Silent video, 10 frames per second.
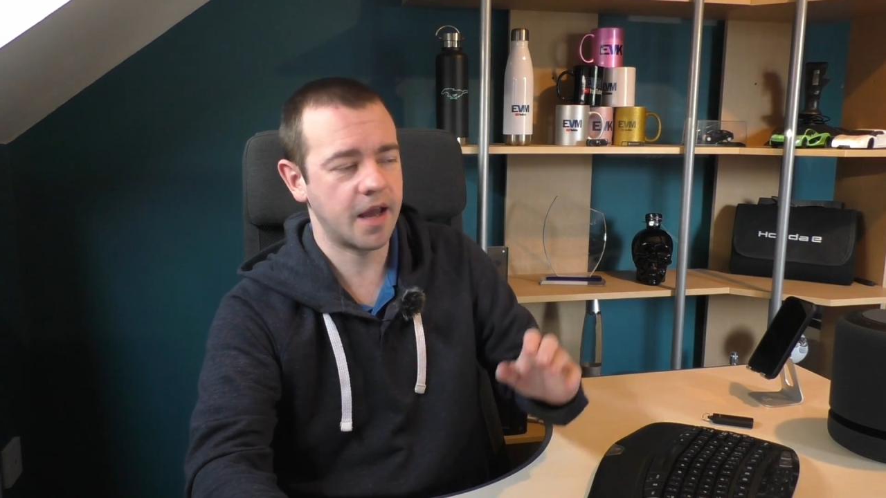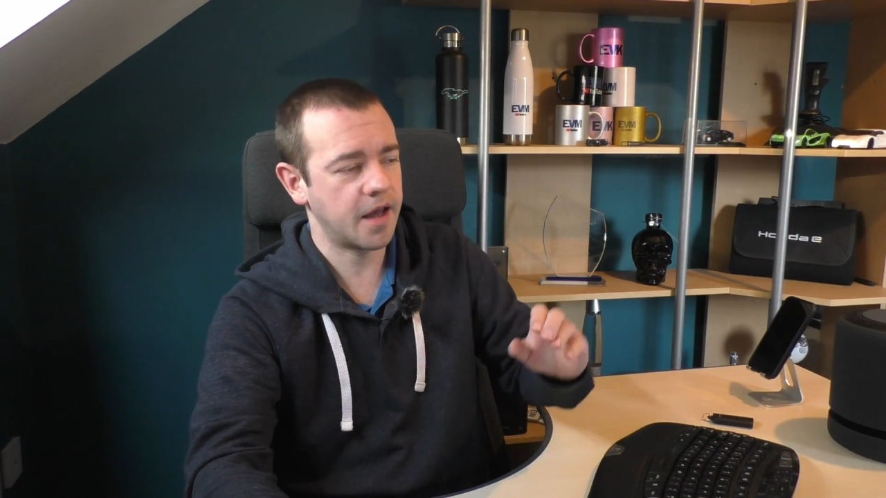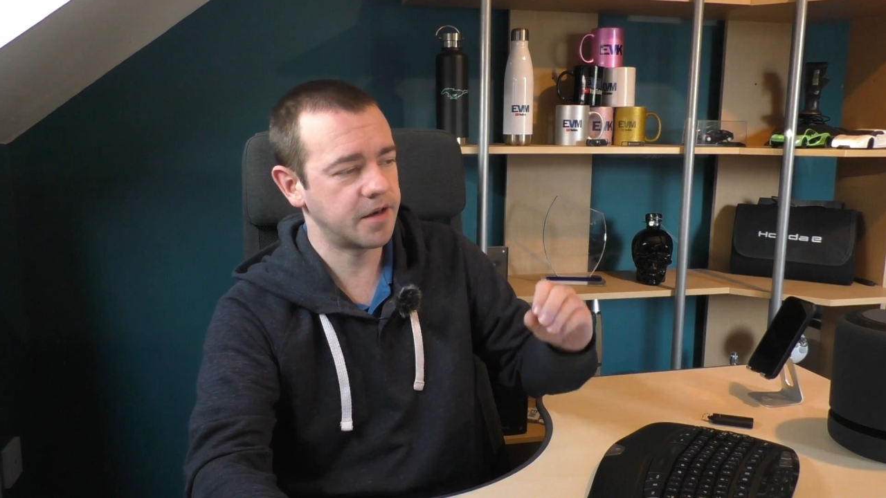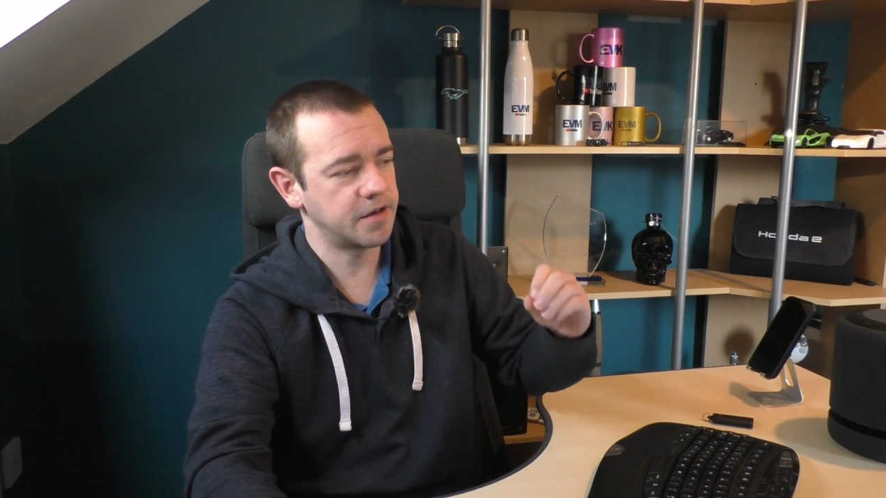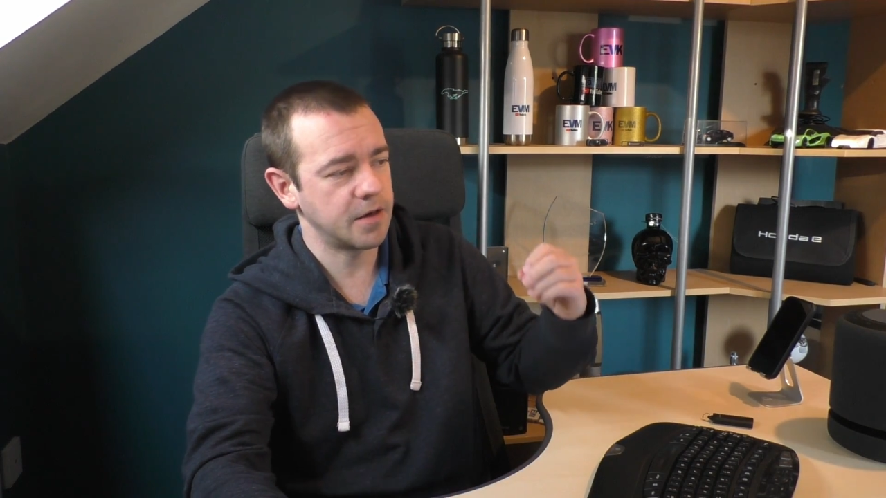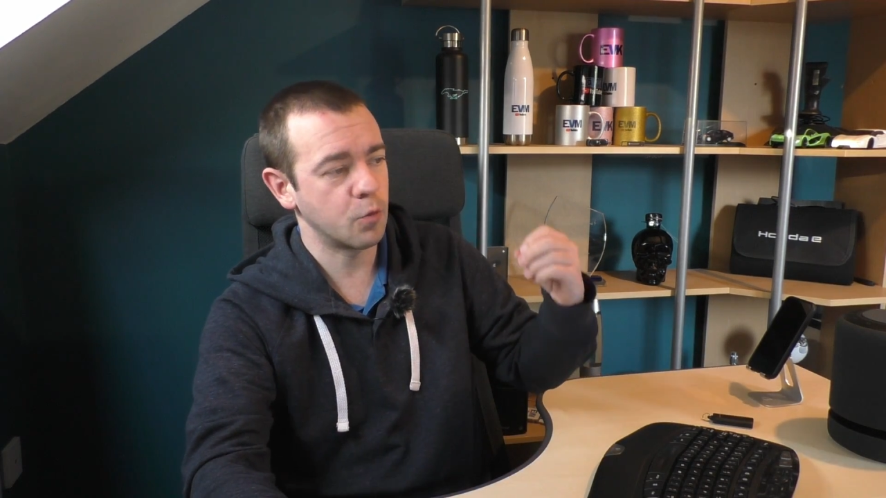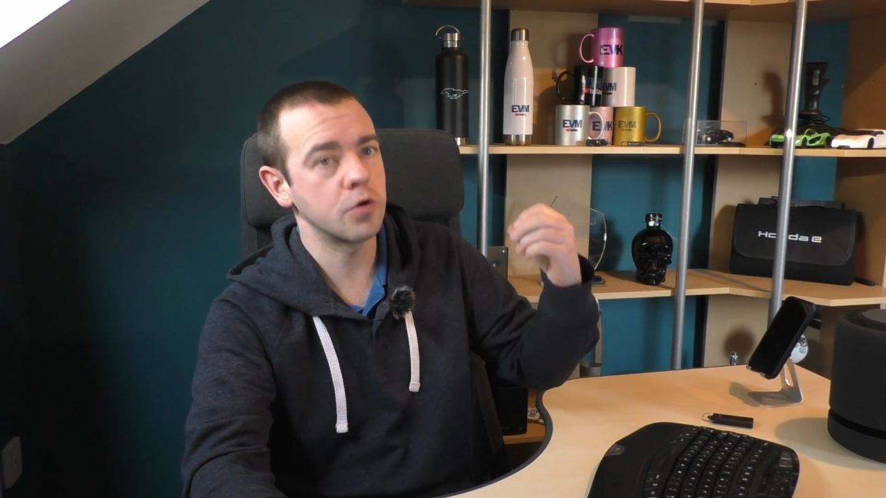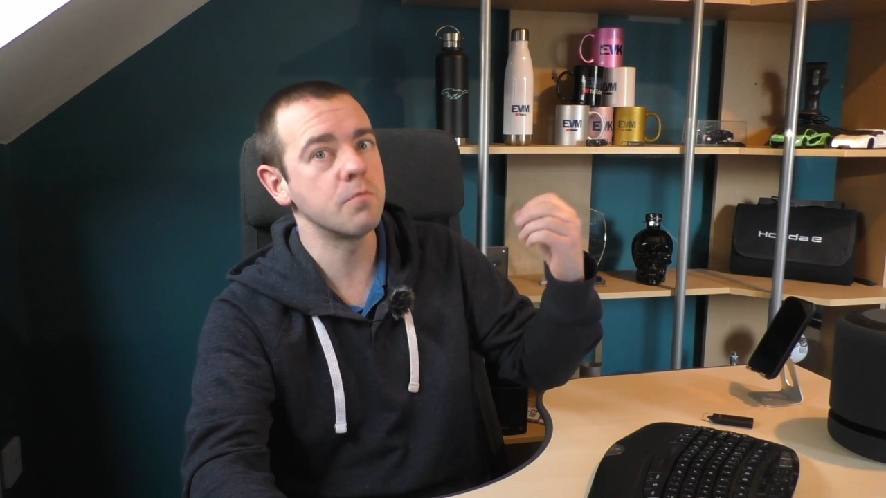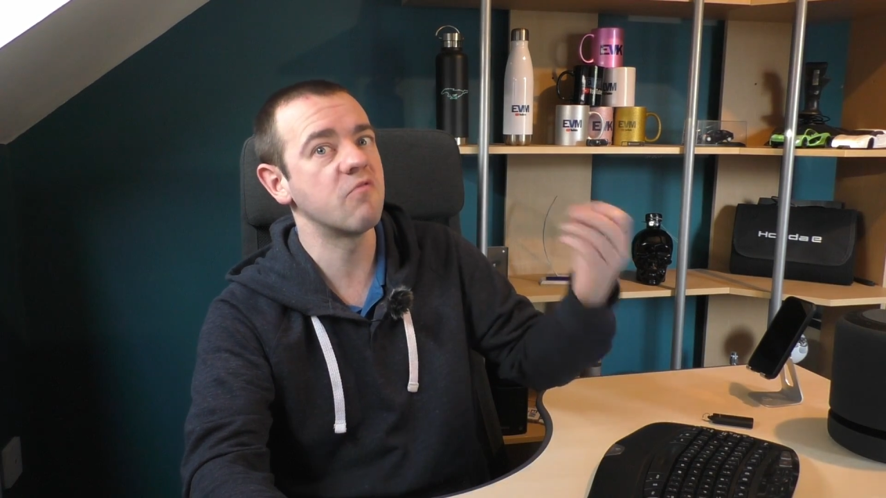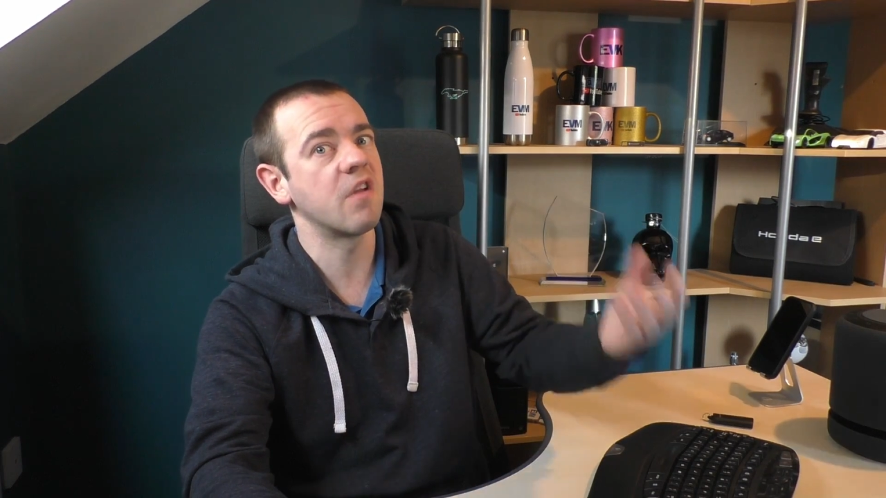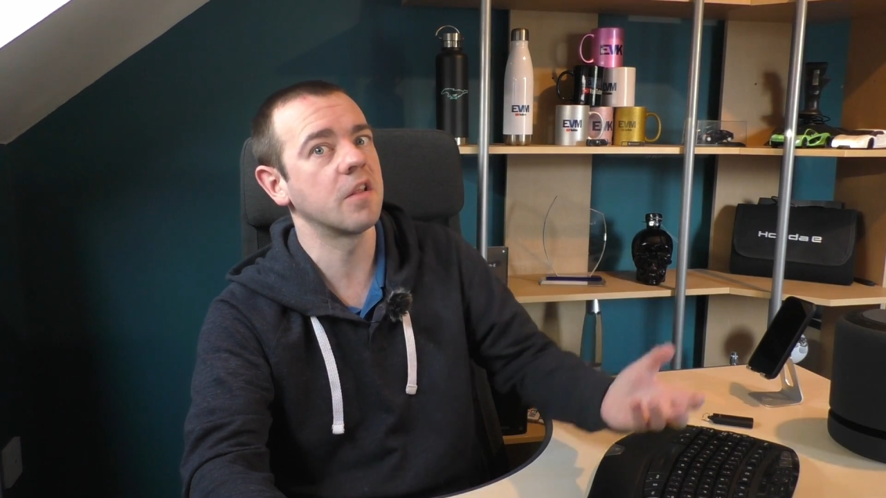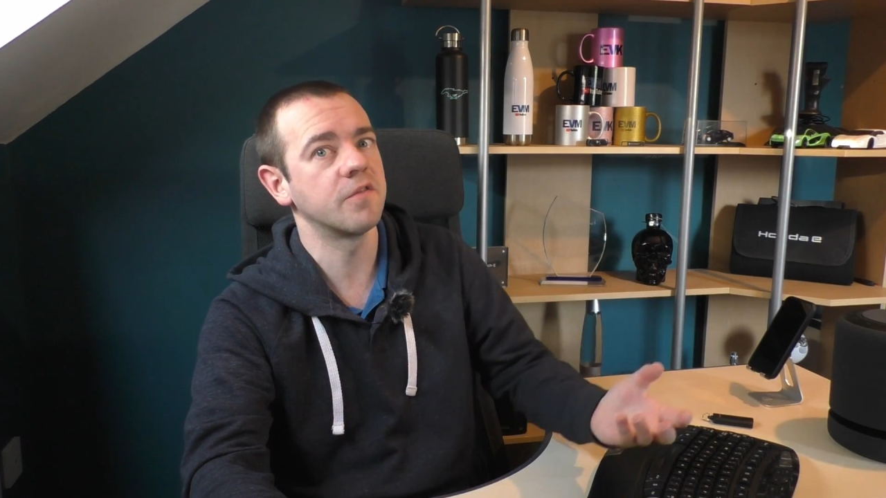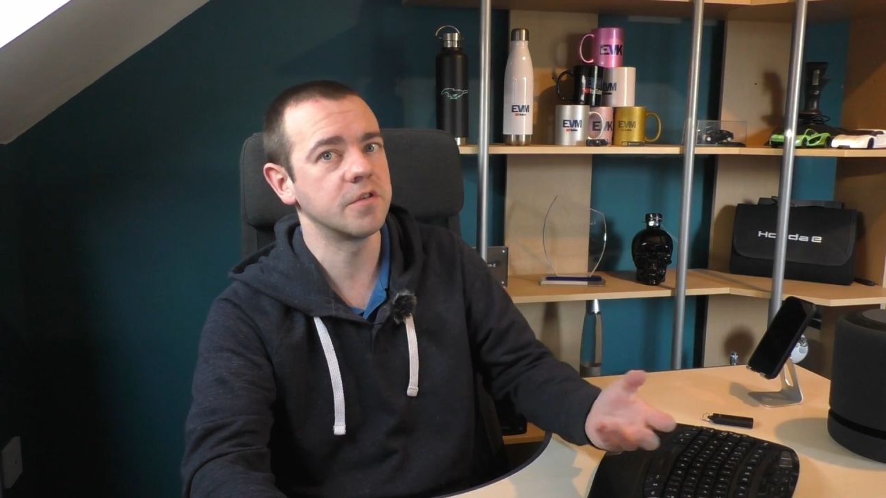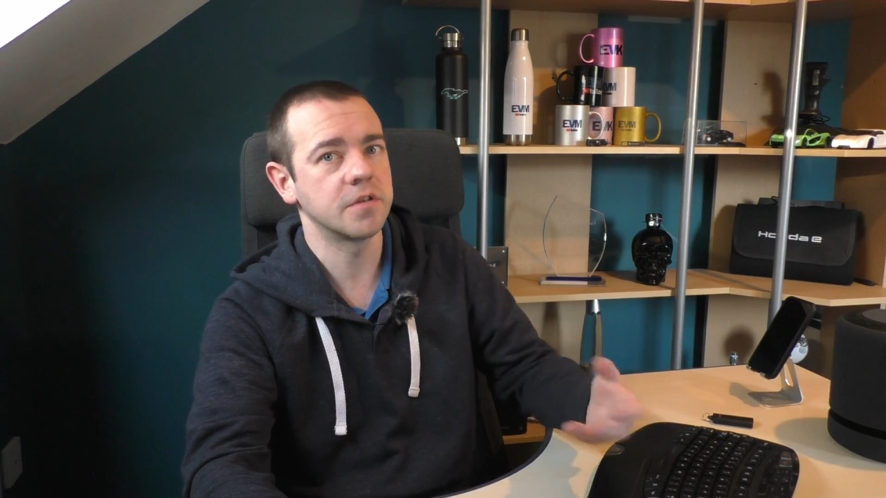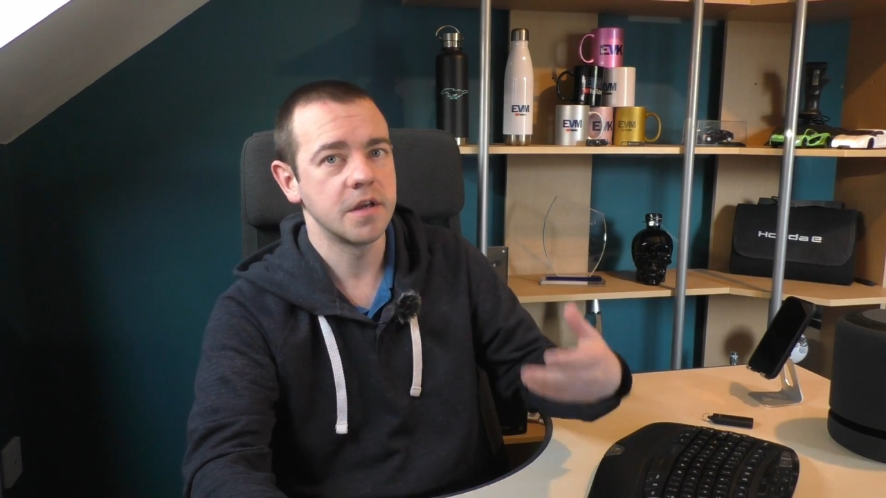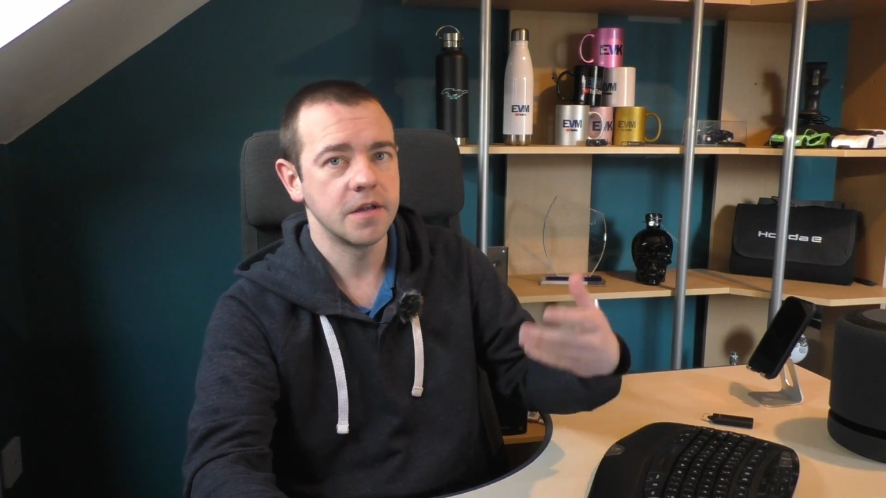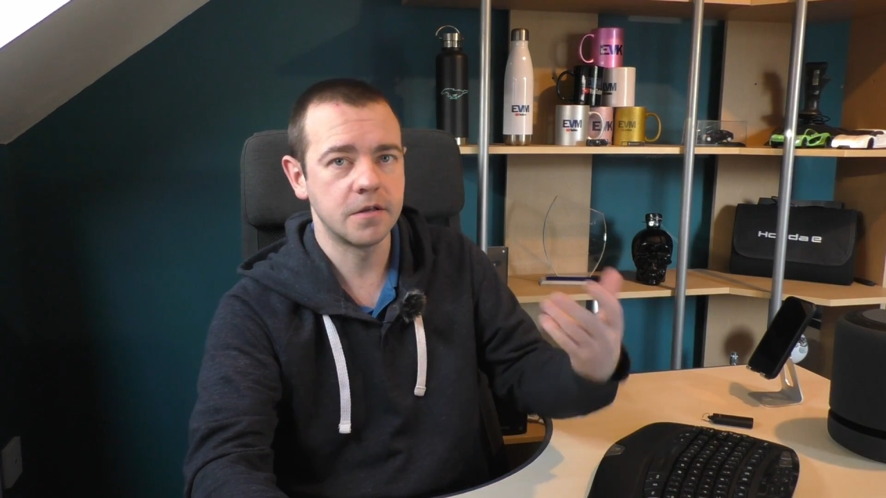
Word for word: and it wouldn't be relevant